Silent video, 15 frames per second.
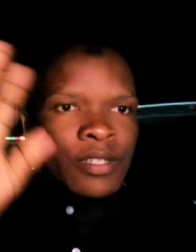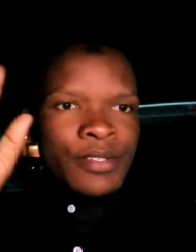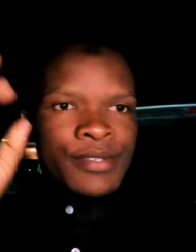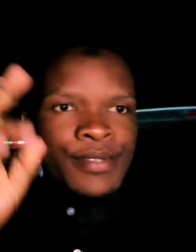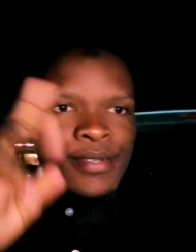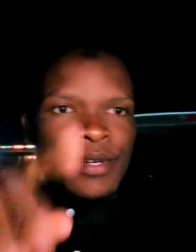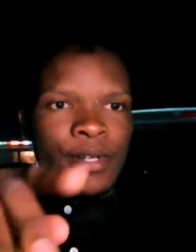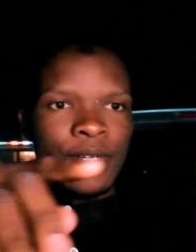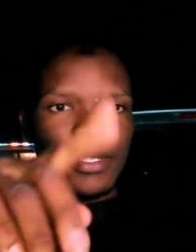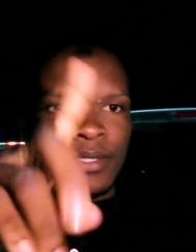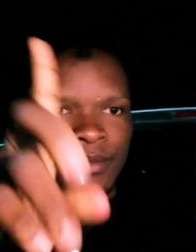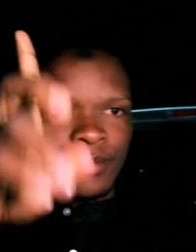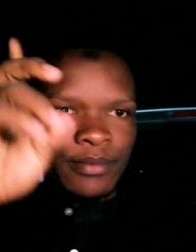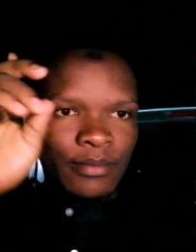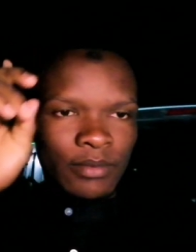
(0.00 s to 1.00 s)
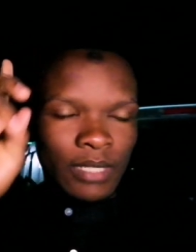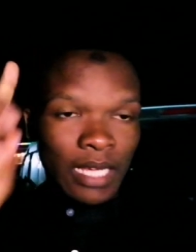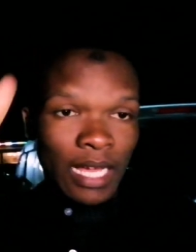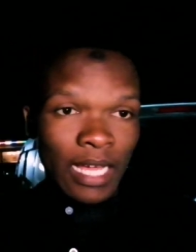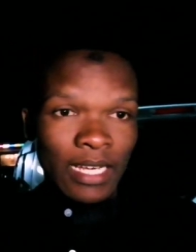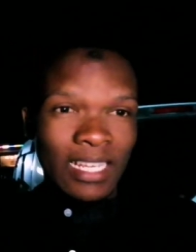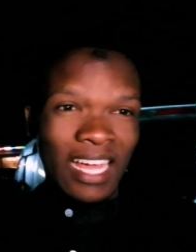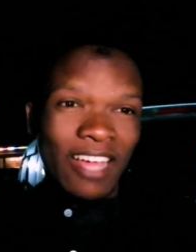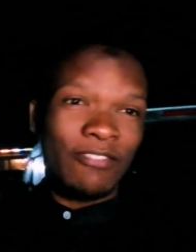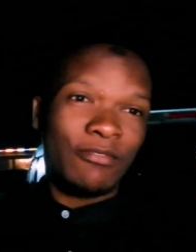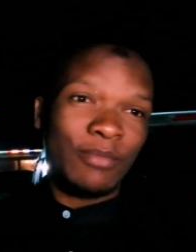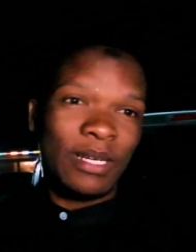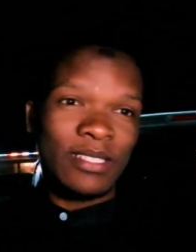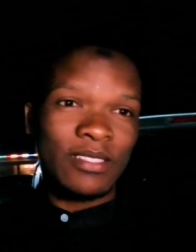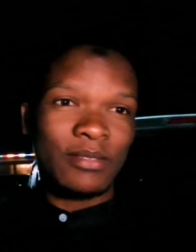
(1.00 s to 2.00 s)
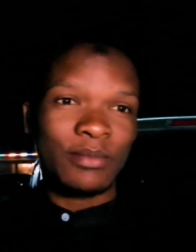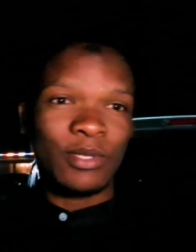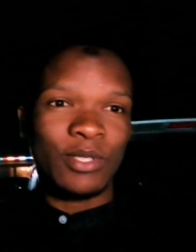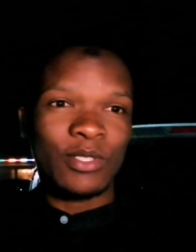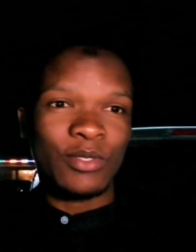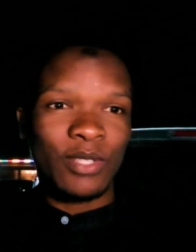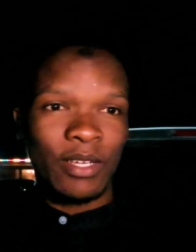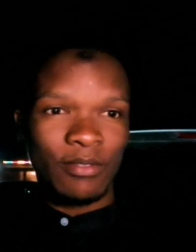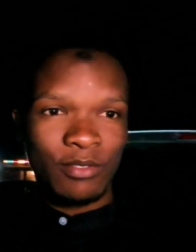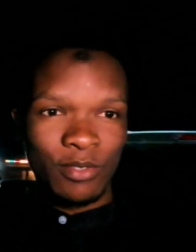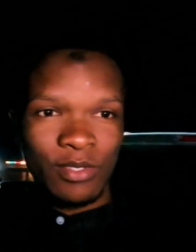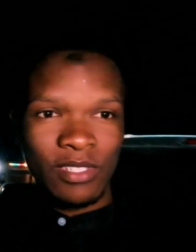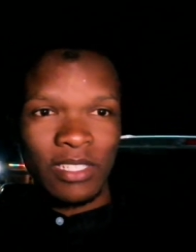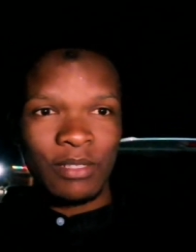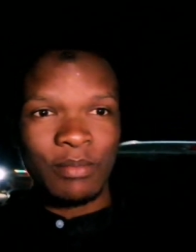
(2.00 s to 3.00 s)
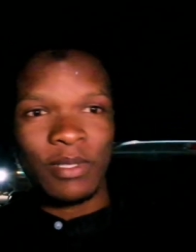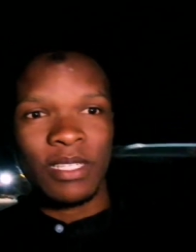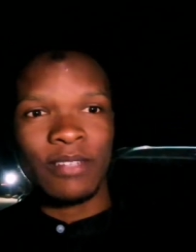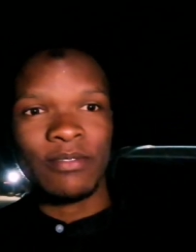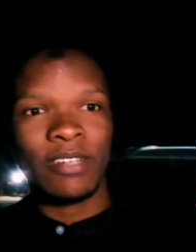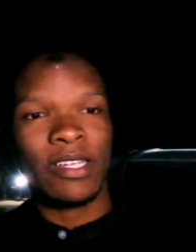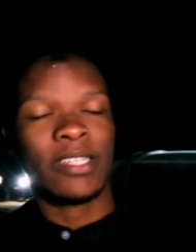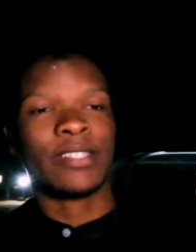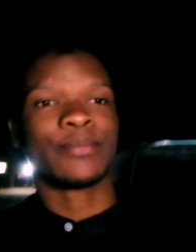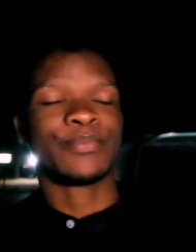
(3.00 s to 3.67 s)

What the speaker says: So God have mercy, because we have to sleep in a van.